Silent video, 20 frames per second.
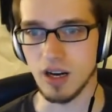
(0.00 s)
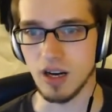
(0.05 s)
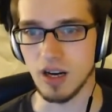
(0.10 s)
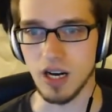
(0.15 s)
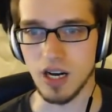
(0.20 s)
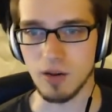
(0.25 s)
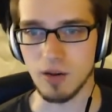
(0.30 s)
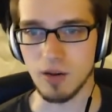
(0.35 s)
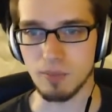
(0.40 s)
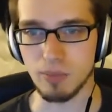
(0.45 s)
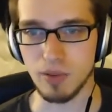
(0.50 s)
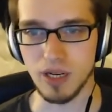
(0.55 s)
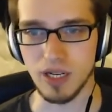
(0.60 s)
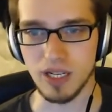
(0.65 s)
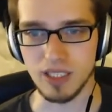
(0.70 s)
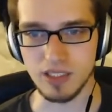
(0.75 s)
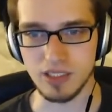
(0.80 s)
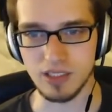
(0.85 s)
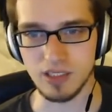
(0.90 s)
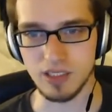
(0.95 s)

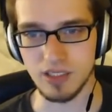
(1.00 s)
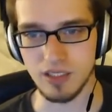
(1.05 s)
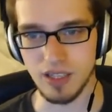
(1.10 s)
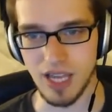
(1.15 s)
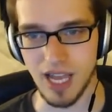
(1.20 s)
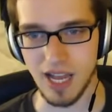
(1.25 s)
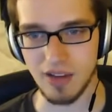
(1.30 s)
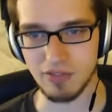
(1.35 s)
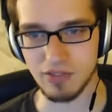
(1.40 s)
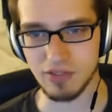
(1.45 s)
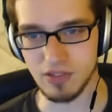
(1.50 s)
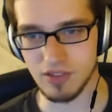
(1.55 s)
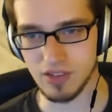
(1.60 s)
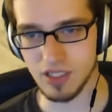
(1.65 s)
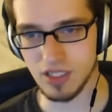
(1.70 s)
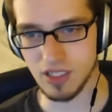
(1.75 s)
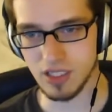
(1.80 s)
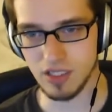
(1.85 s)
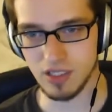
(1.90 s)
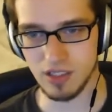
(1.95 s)
But after
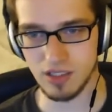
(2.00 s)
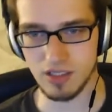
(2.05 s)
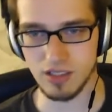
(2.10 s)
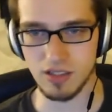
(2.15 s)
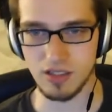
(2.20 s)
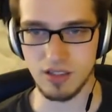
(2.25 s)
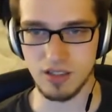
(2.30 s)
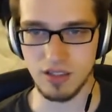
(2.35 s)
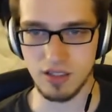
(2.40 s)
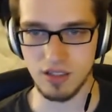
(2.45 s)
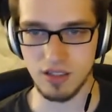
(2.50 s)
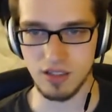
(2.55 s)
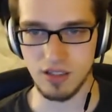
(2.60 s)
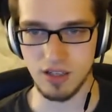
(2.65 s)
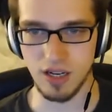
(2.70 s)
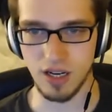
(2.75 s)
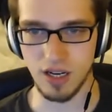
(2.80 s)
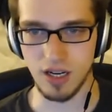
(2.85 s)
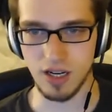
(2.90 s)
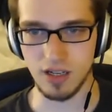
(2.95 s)
the
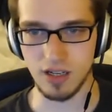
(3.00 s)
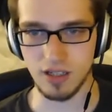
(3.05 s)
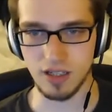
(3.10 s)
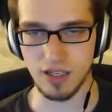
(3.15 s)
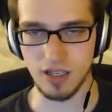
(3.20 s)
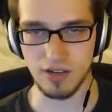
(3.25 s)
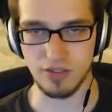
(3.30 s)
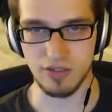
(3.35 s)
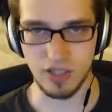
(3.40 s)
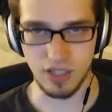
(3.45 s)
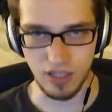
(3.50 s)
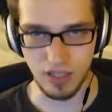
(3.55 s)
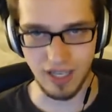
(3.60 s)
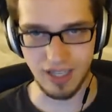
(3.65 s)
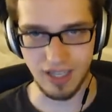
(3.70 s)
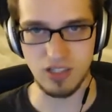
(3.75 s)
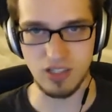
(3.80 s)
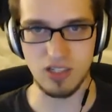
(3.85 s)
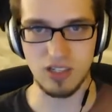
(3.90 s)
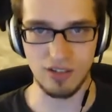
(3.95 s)
kind of
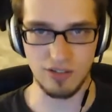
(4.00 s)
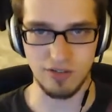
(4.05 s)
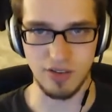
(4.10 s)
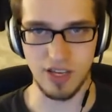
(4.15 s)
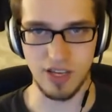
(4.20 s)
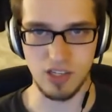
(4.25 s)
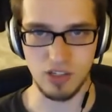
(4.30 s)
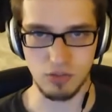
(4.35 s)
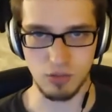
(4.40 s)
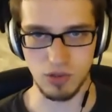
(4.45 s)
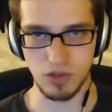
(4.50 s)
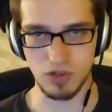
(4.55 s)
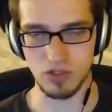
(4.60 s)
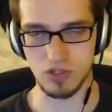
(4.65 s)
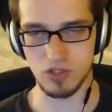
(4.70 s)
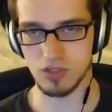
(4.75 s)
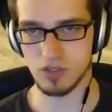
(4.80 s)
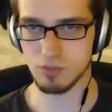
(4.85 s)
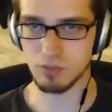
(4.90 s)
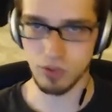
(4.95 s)
collection phase where you're
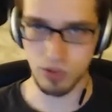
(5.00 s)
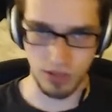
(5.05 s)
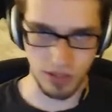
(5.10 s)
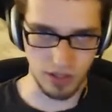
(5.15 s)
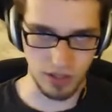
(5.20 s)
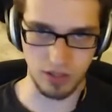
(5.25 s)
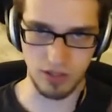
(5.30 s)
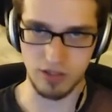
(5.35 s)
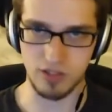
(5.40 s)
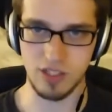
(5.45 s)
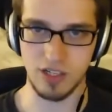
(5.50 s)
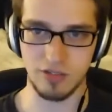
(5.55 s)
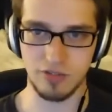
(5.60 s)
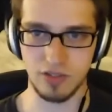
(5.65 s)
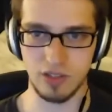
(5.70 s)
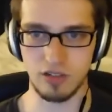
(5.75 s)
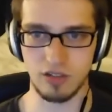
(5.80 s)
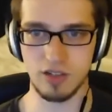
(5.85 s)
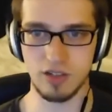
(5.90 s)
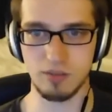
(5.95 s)
just putting all the stuff
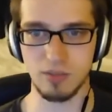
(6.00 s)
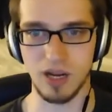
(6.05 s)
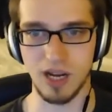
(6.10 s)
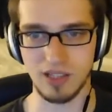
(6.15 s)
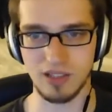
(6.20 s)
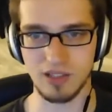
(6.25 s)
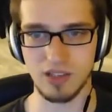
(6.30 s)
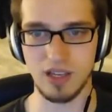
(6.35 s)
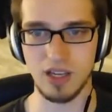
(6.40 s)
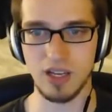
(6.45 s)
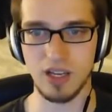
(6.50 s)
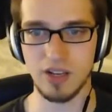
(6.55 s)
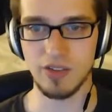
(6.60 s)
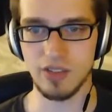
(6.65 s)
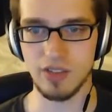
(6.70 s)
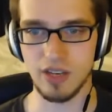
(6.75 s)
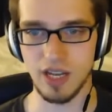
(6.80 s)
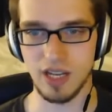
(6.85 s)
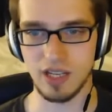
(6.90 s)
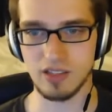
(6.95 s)
into your inbox,
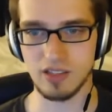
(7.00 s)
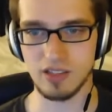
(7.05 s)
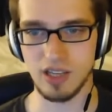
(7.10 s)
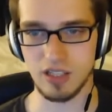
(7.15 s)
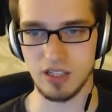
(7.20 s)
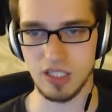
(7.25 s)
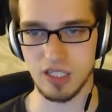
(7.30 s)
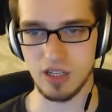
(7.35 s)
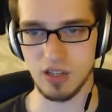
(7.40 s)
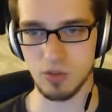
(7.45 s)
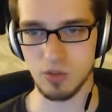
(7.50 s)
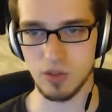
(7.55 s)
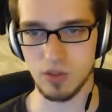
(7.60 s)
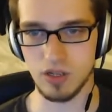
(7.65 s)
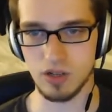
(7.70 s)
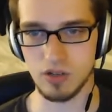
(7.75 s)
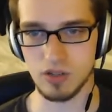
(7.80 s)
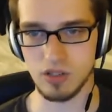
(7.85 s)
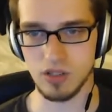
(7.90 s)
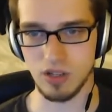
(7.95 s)
the next section of the
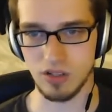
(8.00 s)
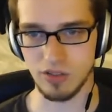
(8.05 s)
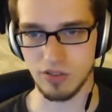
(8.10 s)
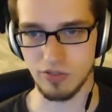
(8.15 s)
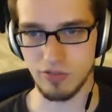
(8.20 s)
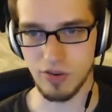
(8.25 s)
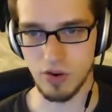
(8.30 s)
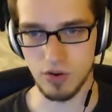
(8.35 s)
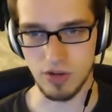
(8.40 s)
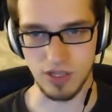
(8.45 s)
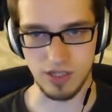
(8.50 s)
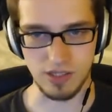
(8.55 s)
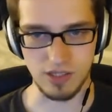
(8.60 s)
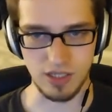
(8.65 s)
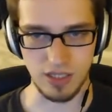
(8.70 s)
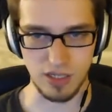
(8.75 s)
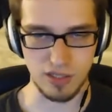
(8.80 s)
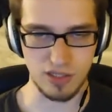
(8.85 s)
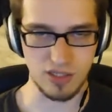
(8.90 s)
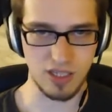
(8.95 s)
window is called Focus,
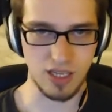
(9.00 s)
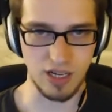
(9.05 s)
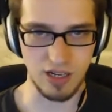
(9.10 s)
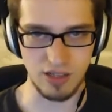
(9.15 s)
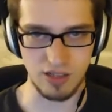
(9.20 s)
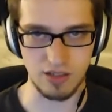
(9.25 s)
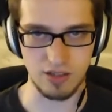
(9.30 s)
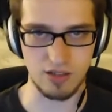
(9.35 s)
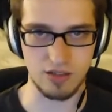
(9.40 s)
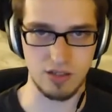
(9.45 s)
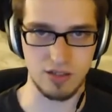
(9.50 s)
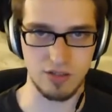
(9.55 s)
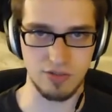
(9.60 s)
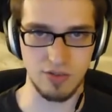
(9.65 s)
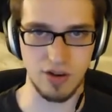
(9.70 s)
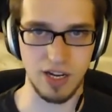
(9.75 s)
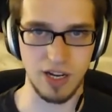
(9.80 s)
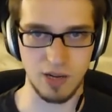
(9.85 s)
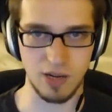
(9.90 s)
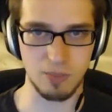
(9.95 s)
and it's kind of
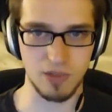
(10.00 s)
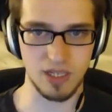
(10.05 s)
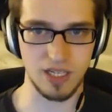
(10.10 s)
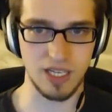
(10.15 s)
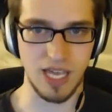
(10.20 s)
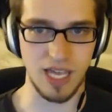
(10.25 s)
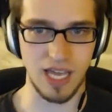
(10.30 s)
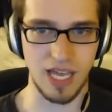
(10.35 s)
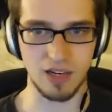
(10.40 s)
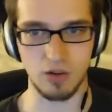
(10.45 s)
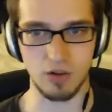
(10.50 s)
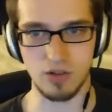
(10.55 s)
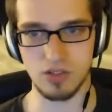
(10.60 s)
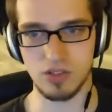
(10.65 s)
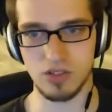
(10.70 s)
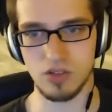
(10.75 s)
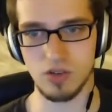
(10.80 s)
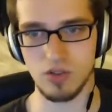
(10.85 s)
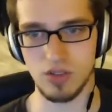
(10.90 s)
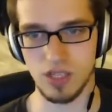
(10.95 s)
divided up into categories.
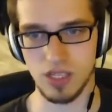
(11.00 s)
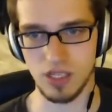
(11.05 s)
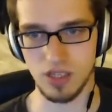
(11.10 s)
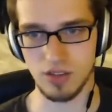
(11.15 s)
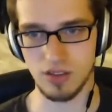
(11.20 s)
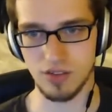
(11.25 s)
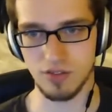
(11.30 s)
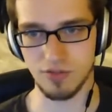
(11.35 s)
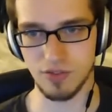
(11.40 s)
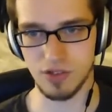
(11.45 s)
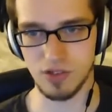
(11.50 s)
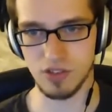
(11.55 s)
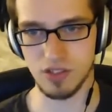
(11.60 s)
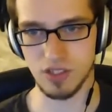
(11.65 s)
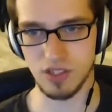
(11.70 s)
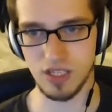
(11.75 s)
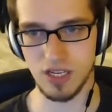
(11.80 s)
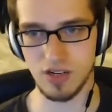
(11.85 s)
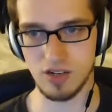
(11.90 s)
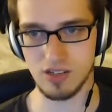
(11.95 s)
So the first
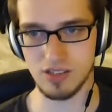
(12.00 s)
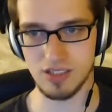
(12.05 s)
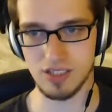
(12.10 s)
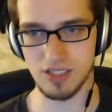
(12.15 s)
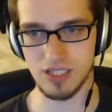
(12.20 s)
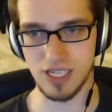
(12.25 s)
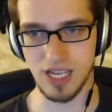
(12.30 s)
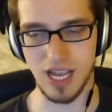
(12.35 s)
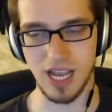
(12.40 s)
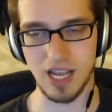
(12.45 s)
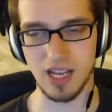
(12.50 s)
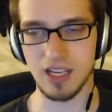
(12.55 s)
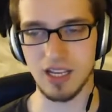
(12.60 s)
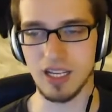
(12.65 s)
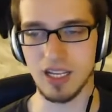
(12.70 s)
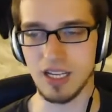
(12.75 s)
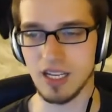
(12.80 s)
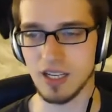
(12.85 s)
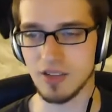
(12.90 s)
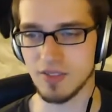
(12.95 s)
thing there is Today.
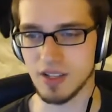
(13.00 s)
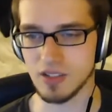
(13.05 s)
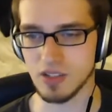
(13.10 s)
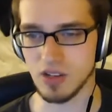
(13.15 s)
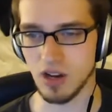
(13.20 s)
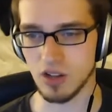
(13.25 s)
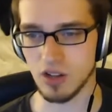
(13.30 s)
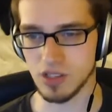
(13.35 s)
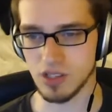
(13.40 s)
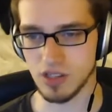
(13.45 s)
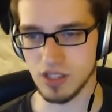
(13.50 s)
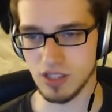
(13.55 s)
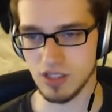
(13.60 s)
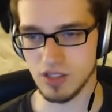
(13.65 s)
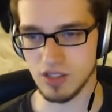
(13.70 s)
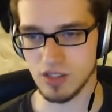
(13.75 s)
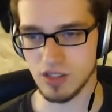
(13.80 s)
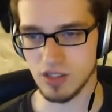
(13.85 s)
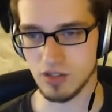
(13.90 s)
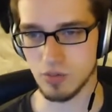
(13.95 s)
And that's all the
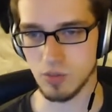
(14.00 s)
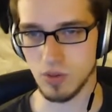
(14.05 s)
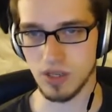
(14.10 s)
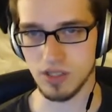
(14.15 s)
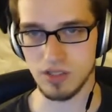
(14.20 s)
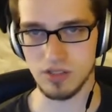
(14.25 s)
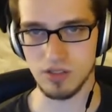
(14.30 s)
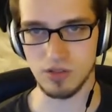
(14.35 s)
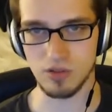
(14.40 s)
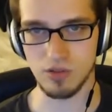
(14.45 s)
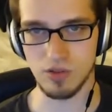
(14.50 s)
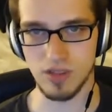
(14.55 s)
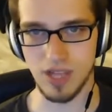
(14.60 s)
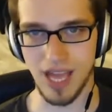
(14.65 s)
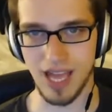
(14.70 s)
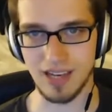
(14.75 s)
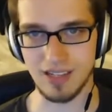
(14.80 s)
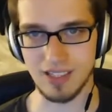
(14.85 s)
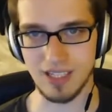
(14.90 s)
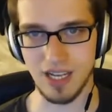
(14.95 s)
things that you wanted to do
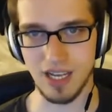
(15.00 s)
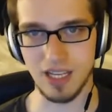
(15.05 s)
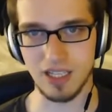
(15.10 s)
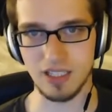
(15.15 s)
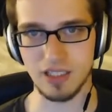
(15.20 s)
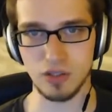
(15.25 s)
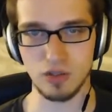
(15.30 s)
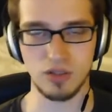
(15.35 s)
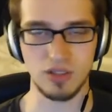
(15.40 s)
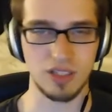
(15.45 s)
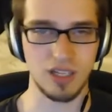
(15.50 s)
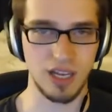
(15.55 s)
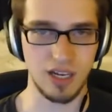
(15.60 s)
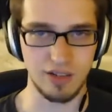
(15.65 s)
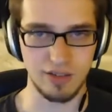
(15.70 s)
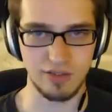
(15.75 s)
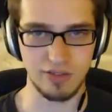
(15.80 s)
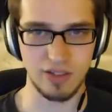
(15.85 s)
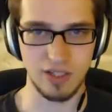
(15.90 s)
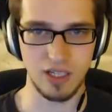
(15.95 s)
that day. You can kind
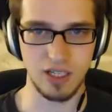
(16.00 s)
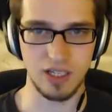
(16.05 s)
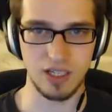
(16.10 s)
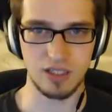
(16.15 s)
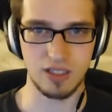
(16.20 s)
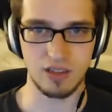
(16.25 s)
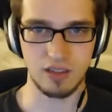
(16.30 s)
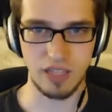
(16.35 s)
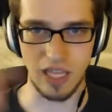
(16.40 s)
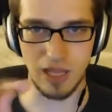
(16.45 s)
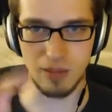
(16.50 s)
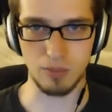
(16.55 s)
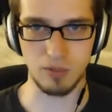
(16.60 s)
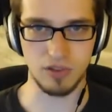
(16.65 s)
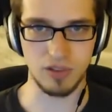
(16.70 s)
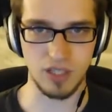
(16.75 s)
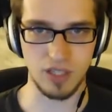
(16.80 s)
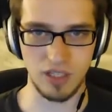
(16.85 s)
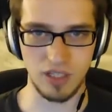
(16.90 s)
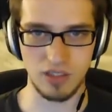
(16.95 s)
of label
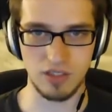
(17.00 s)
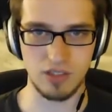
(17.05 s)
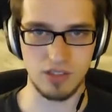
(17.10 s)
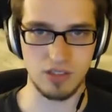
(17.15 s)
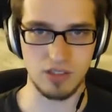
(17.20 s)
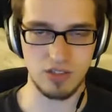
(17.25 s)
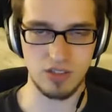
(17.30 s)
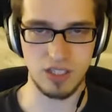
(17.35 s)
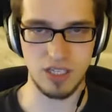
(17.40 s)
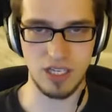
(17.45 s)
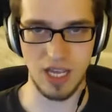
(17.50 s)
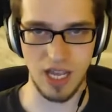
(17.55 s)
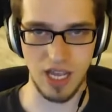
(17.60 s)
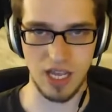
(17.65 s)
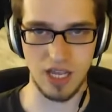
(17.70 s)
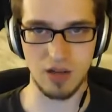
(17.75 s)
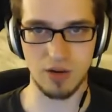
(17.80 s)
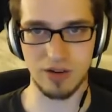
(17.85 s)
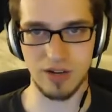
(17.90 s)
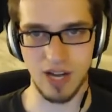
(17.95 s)
things
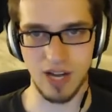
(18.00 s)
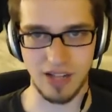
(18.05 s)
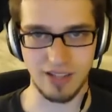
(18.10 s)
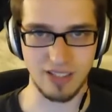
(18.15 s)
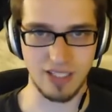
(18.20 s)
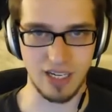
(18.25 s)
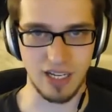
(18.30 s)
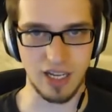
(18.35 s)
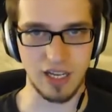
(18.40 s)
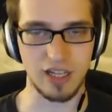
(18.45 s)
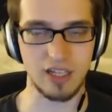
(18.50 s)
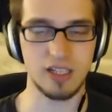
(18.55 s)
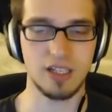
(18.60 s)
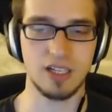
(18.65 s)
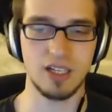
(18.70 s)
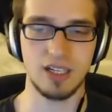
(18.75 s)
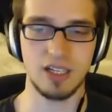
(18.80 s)
today or not today.